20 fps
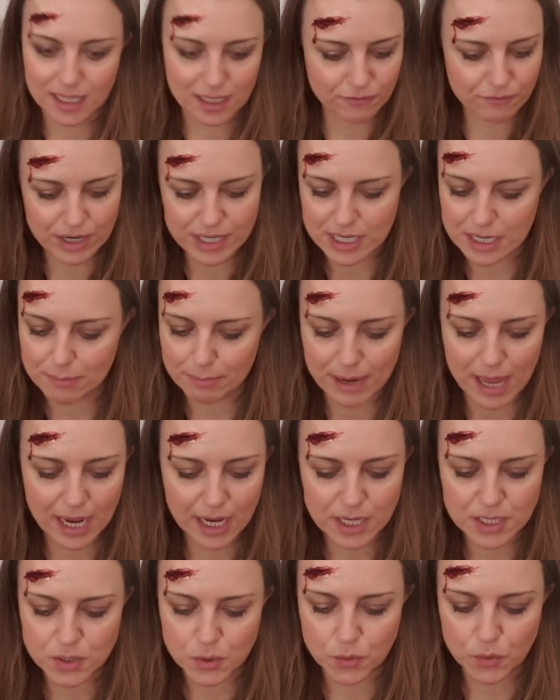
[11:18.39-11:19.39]
Red and a
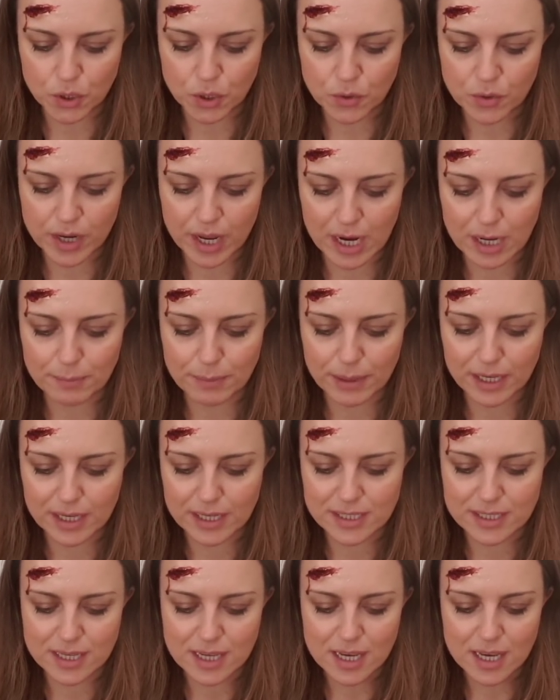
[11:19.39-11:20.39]
black is all you need,
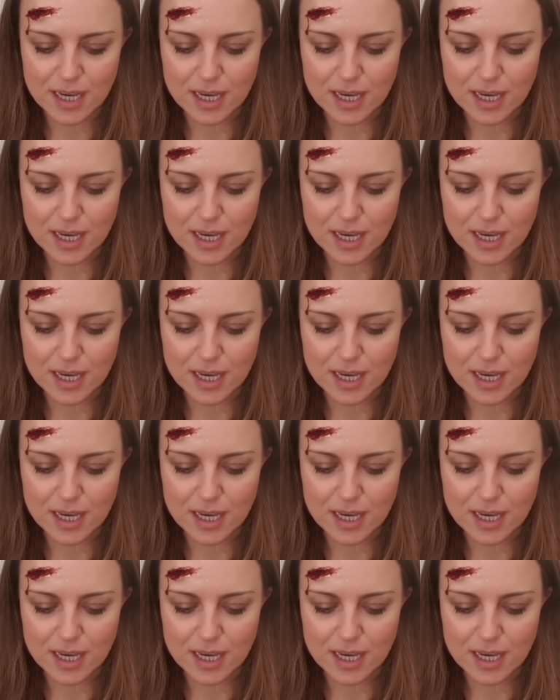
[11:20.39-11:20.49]
because